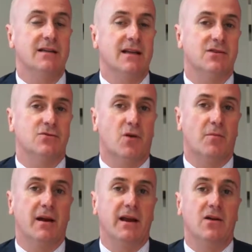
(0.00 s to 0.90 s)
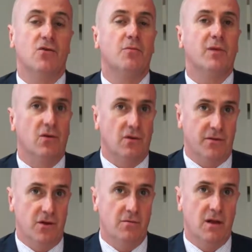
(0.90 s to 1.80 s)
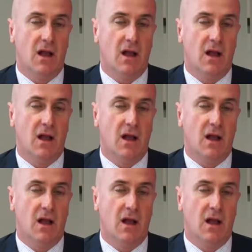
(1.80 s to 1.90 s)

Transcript: intellectual property and corporate law firm